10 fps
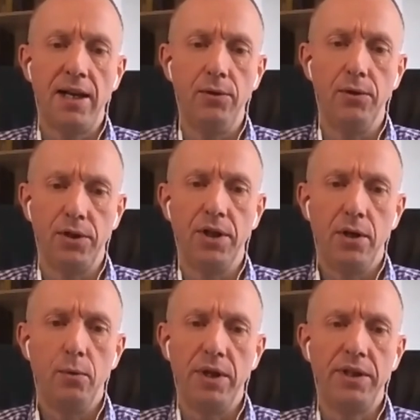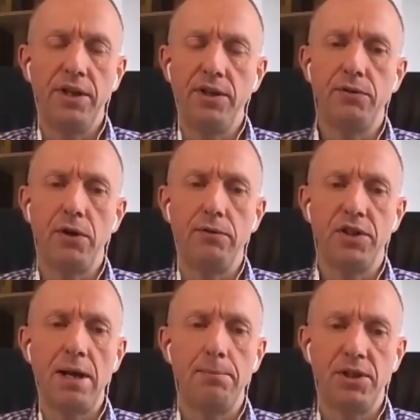look, we think you've
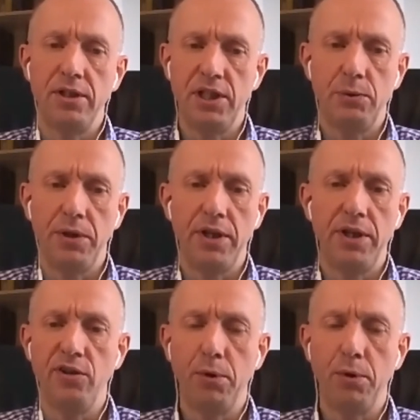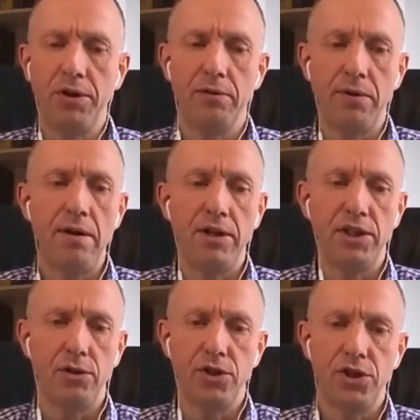overstepped in this. We think you've broken
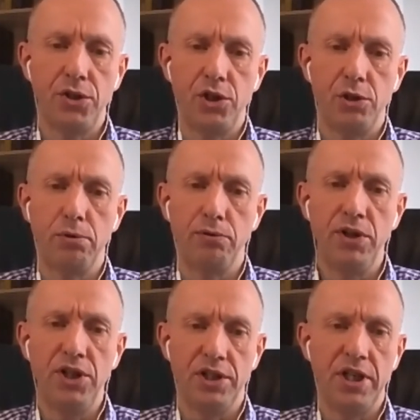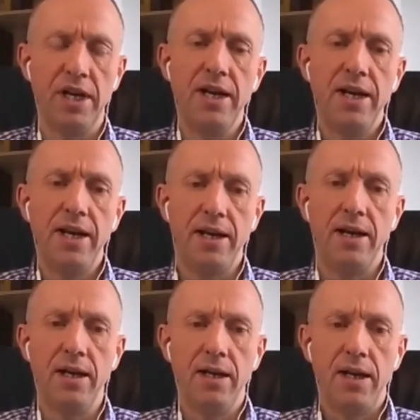various constitutional provisions
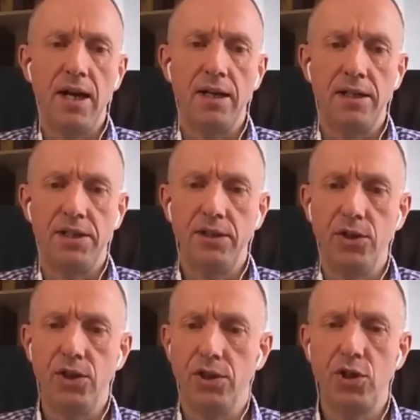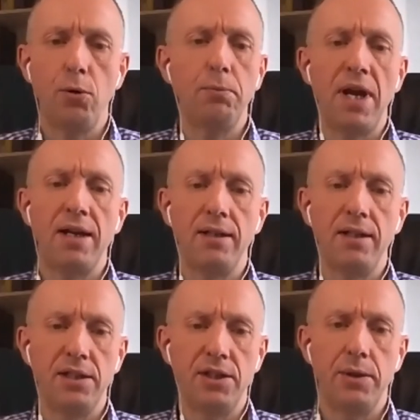here, and you should stop that and
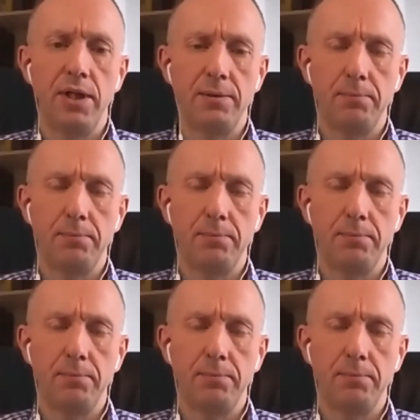listen to it.